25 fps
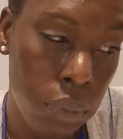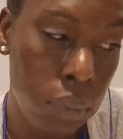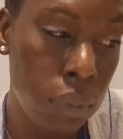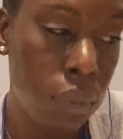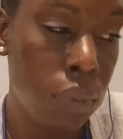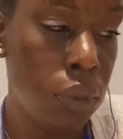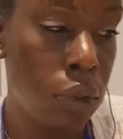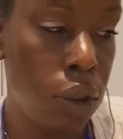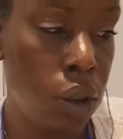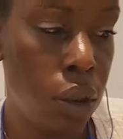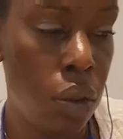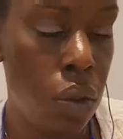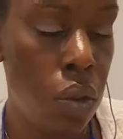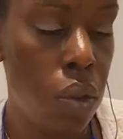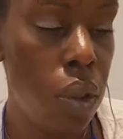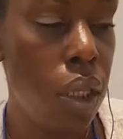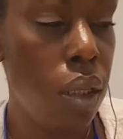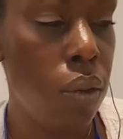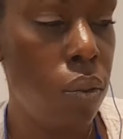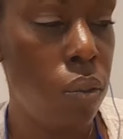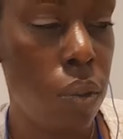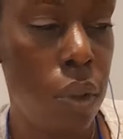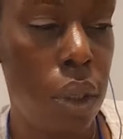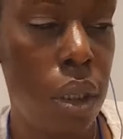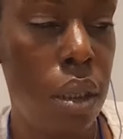So
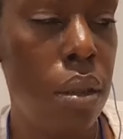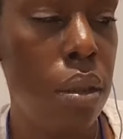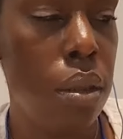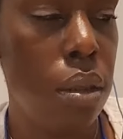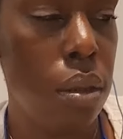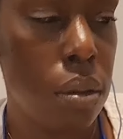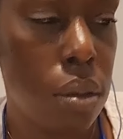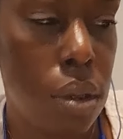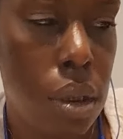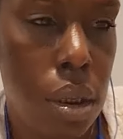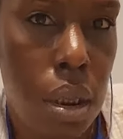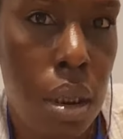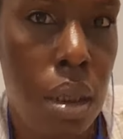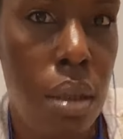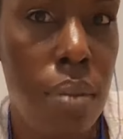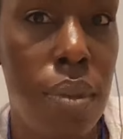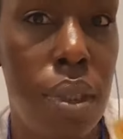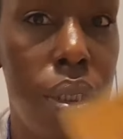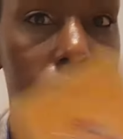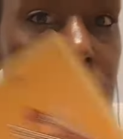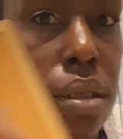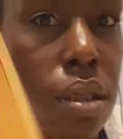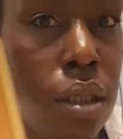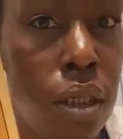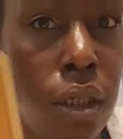it will seem
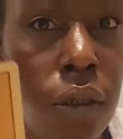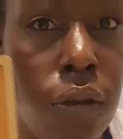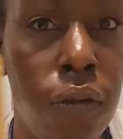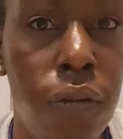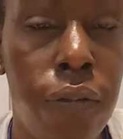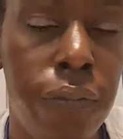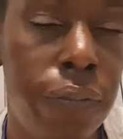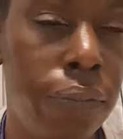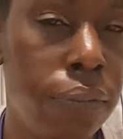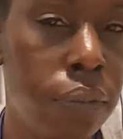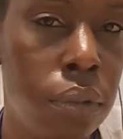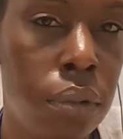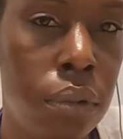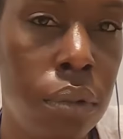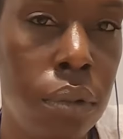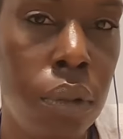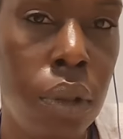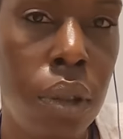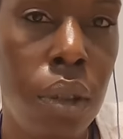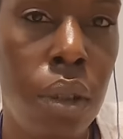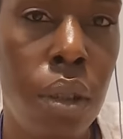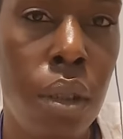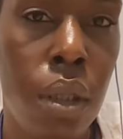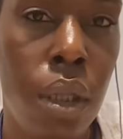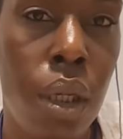as if
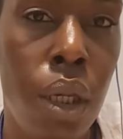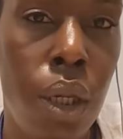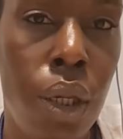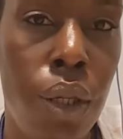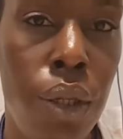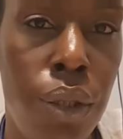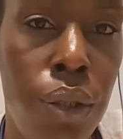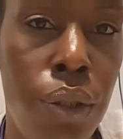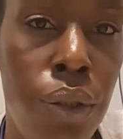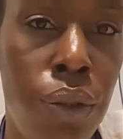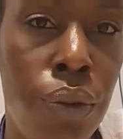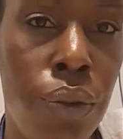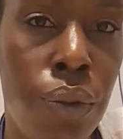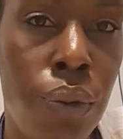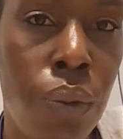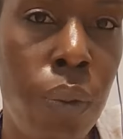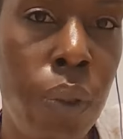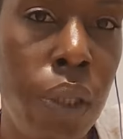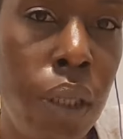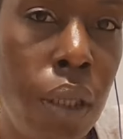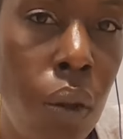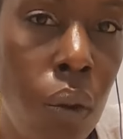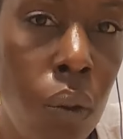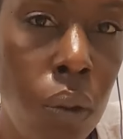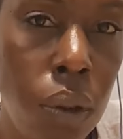you're
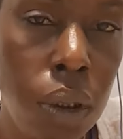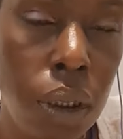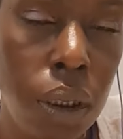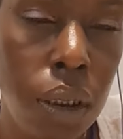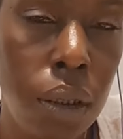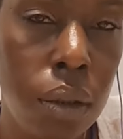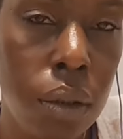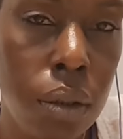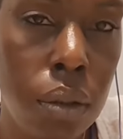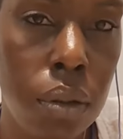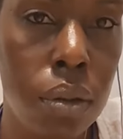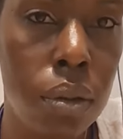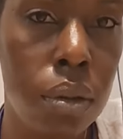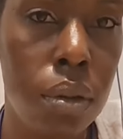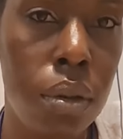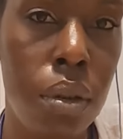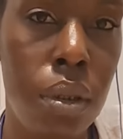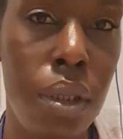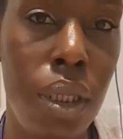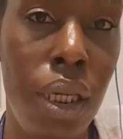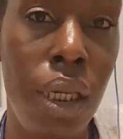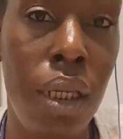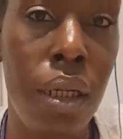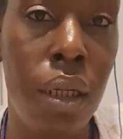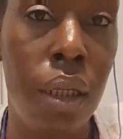withholding
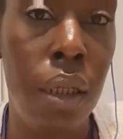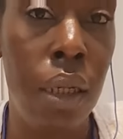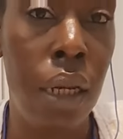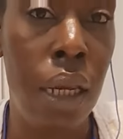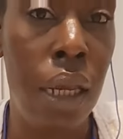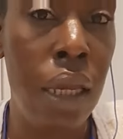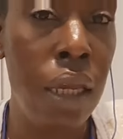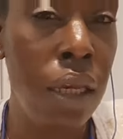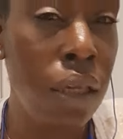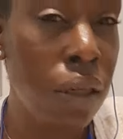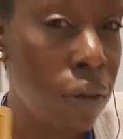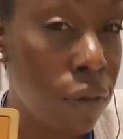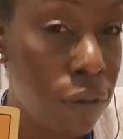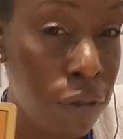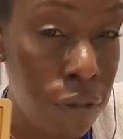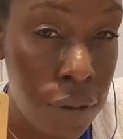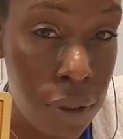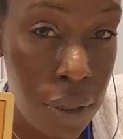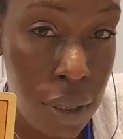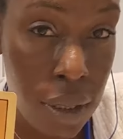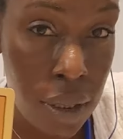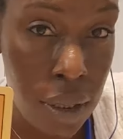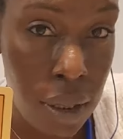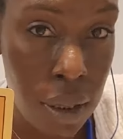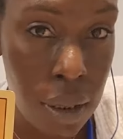in a negative
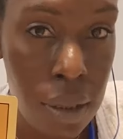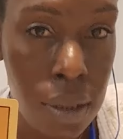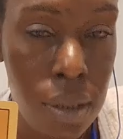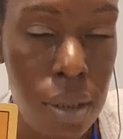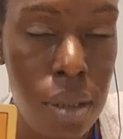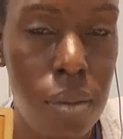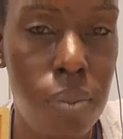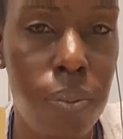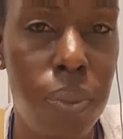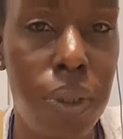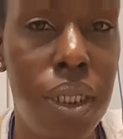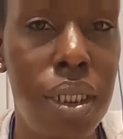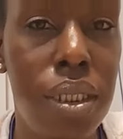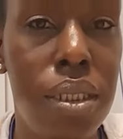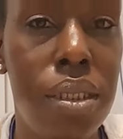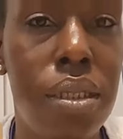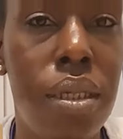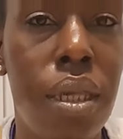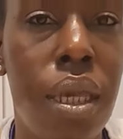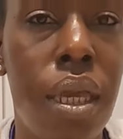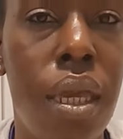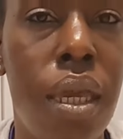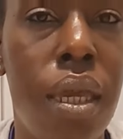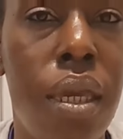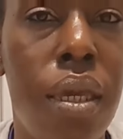sense, but it's
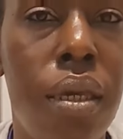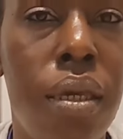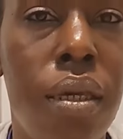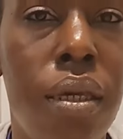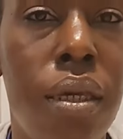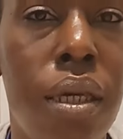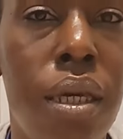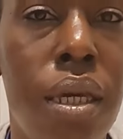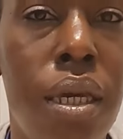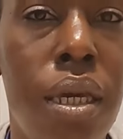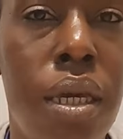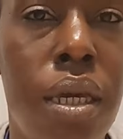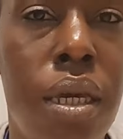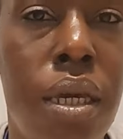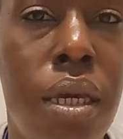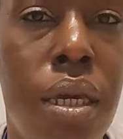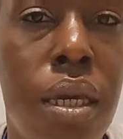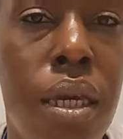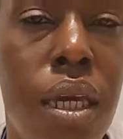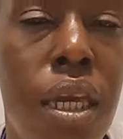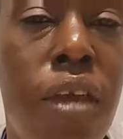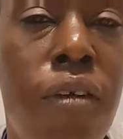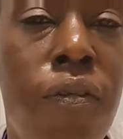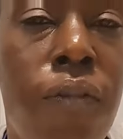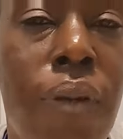like,
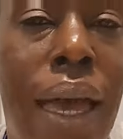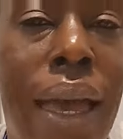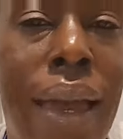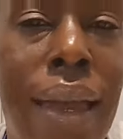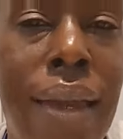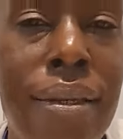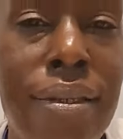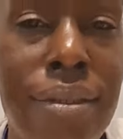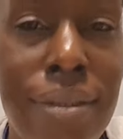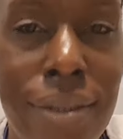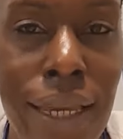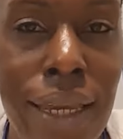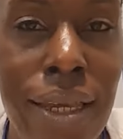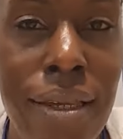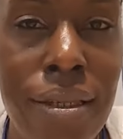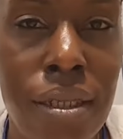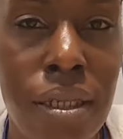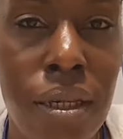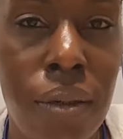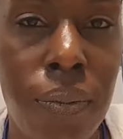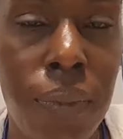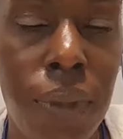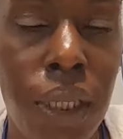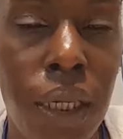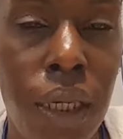if I say
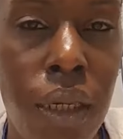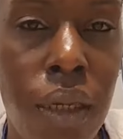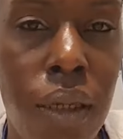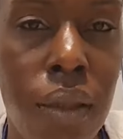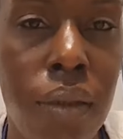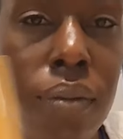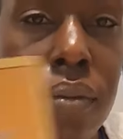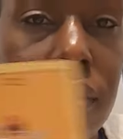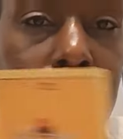something